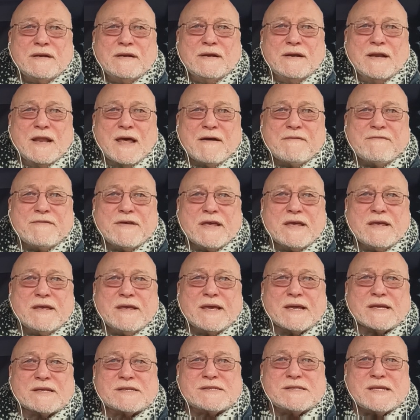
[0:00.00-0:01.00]

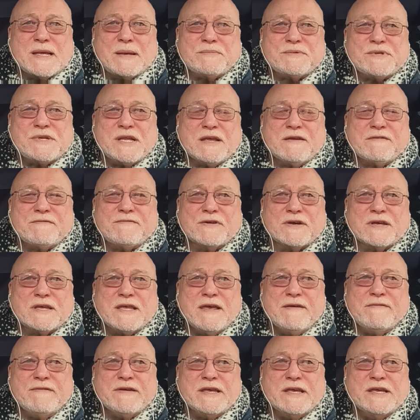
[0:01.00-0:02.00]
loving, accepting,
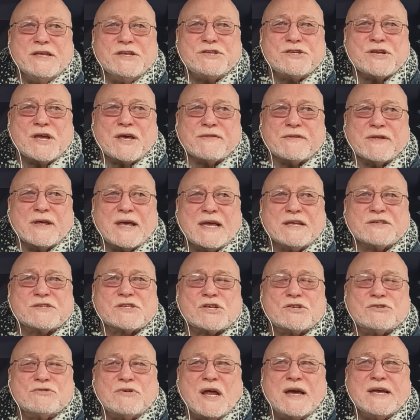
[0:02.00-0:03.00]
forgiving each other as
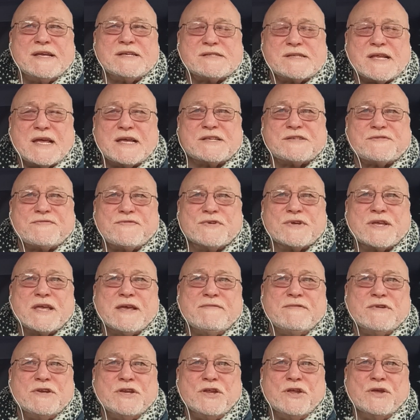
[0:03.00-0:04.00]
Christ has
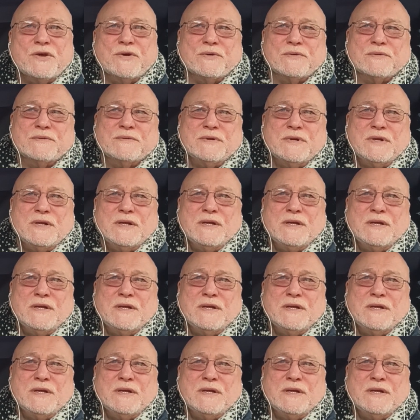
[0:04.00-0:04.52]
forgiven you.